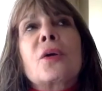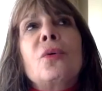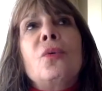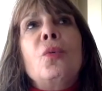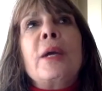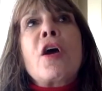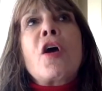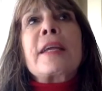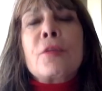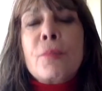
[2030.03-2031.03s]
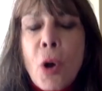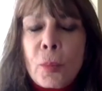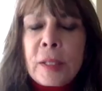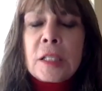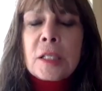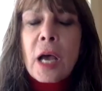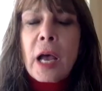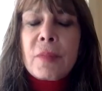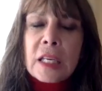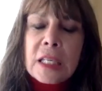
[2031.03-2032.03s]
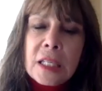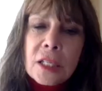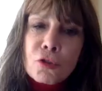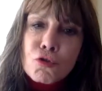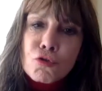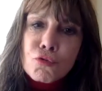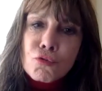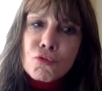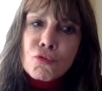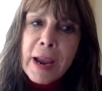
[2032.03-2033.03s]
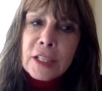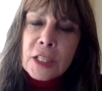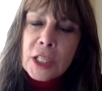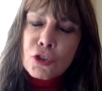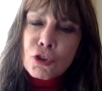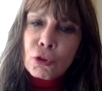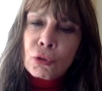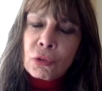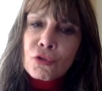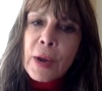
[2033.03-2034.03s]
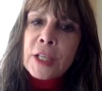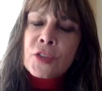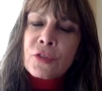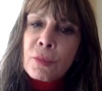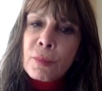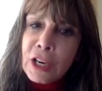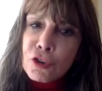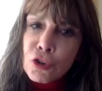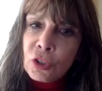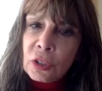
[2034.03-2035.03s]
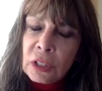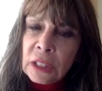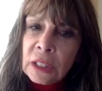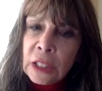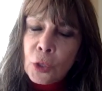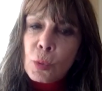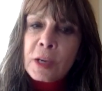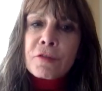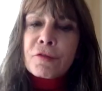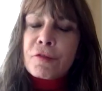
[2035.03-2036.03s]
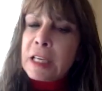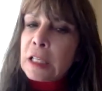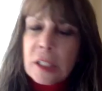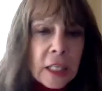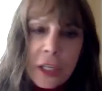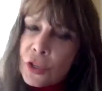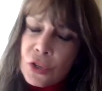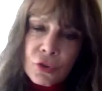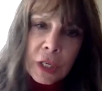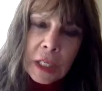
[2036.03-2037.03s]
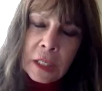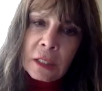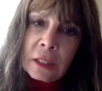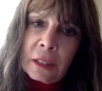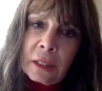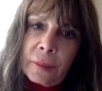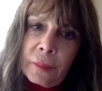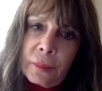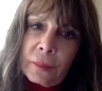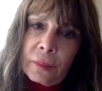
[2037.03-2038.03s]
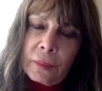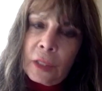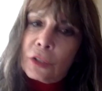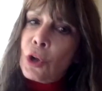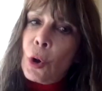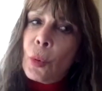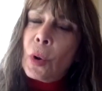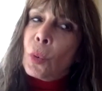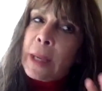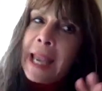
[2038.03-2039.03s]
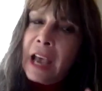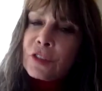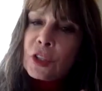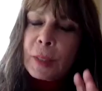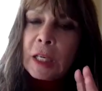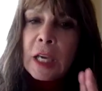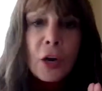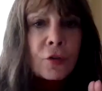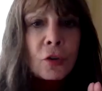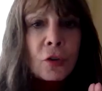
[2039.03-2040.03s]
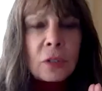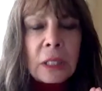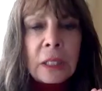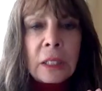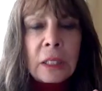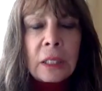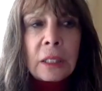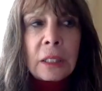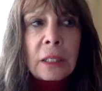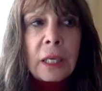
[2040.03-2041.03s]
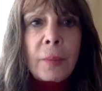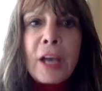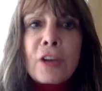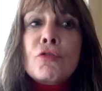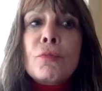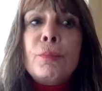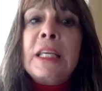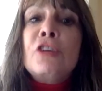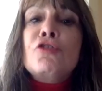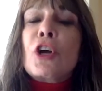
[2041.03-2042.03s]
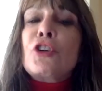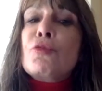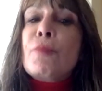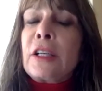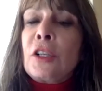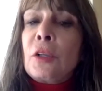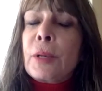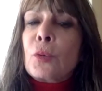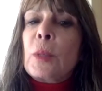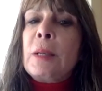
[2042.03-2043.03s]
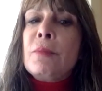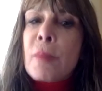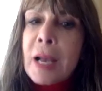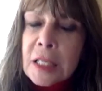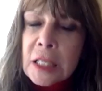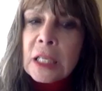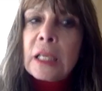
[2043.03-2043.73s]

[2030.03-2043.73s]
We are in a moment in time that is transitional, transformational. We feel it in the streets no, we have to be careful about being judgmental, but we must